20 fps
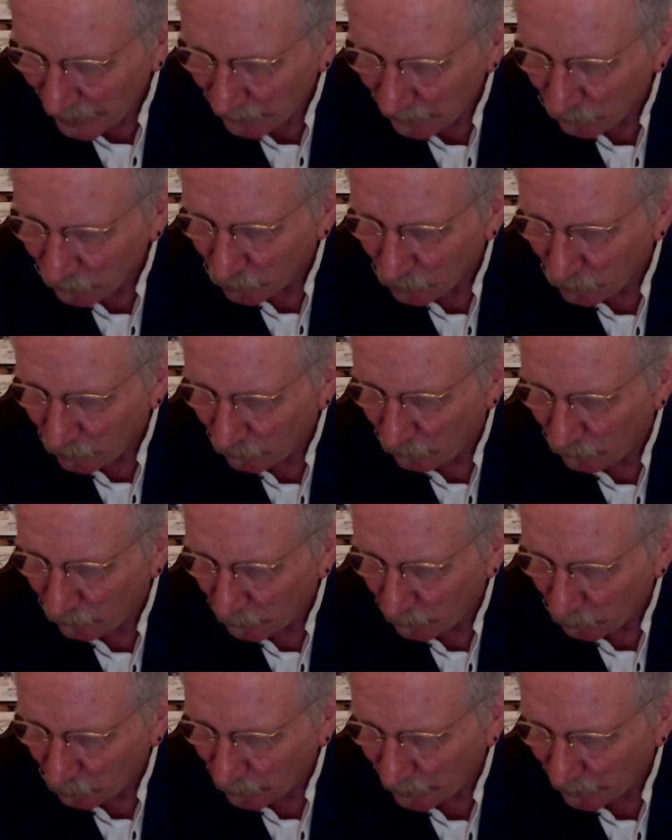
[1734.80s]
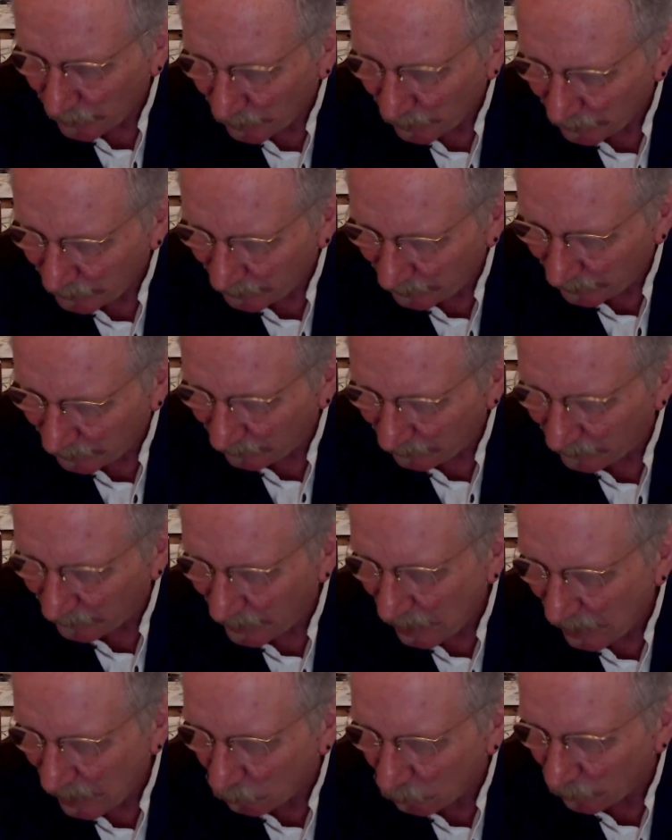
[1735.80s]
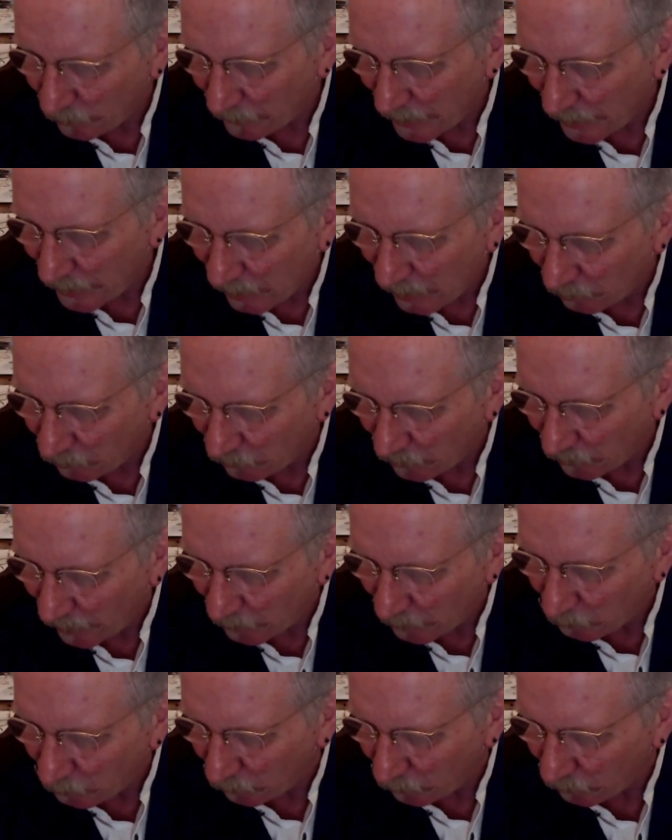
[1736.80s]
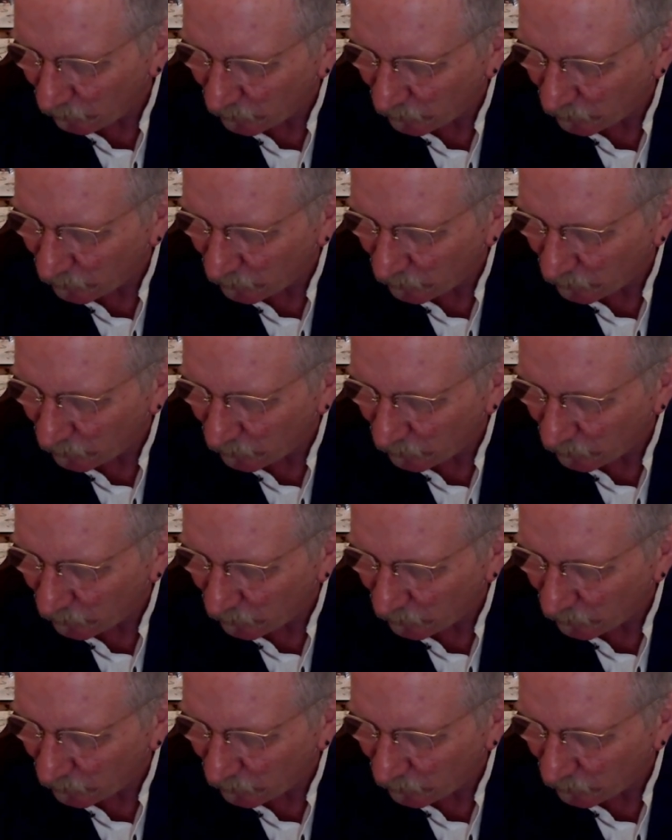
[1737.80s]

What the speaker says: afternoon of February 19th, Howard, Dowd, Sample,